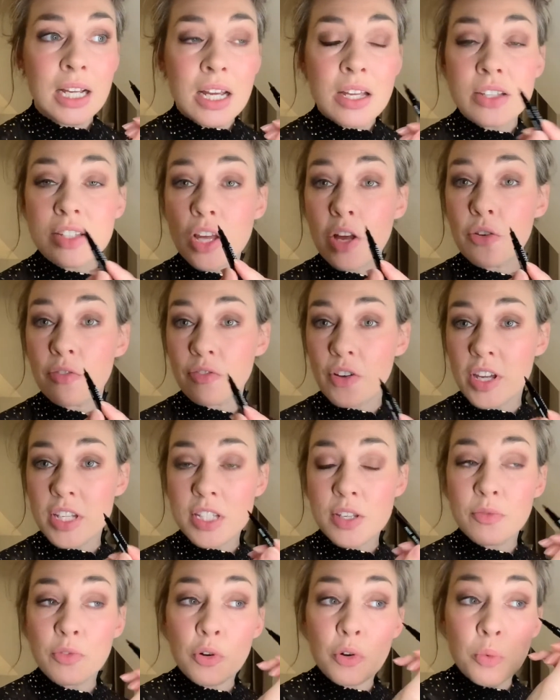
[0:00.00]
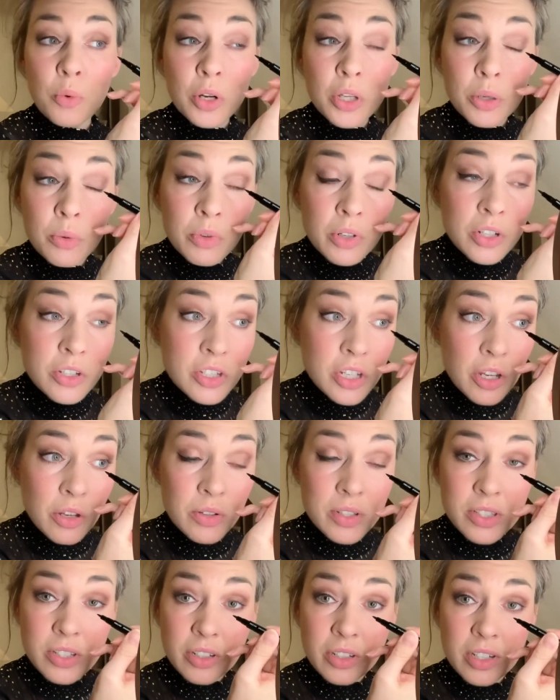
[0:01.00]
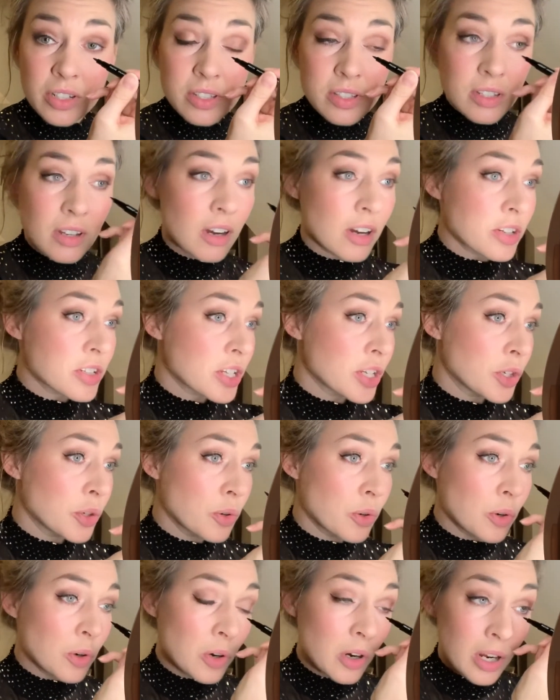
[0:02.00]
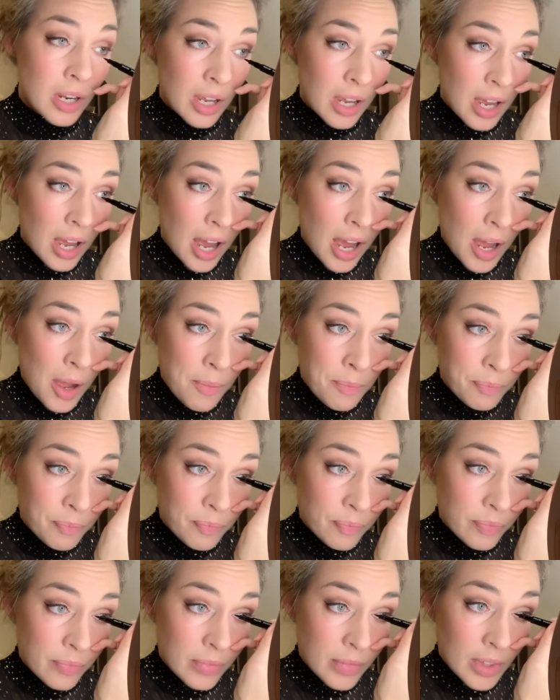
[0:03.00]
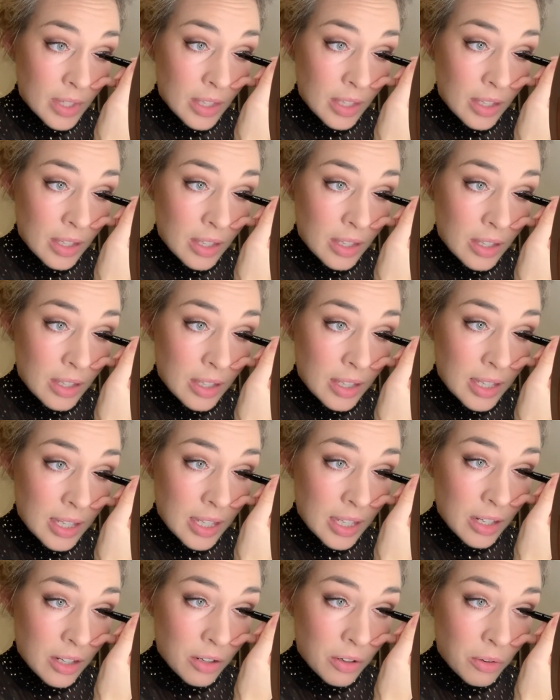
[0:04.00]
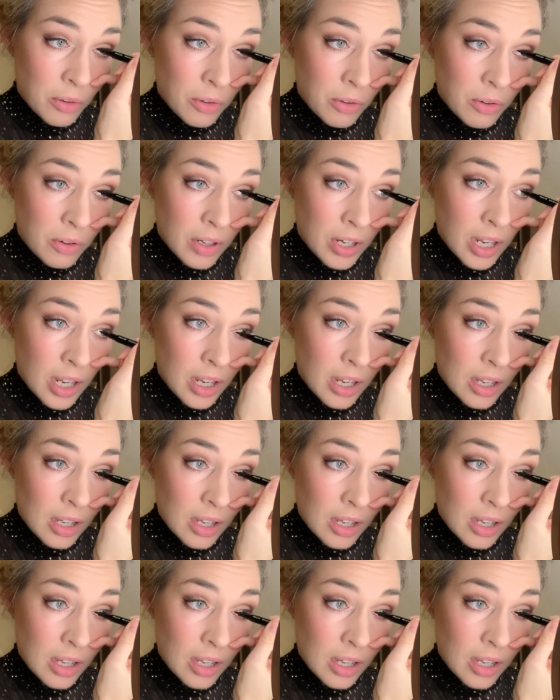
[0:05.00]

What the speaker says: So first of all, what you want to do is you're going to start at your inner corner,